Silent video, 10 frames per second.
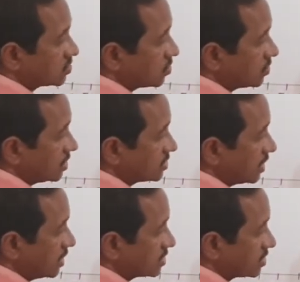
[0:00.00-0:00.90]
So this
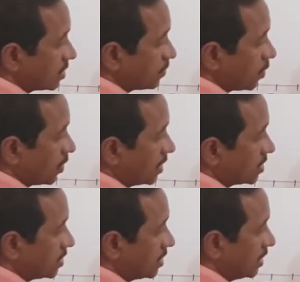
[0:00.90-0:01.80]
is the
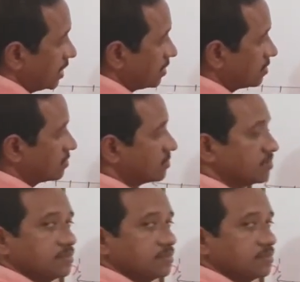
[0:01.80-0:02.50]
point D.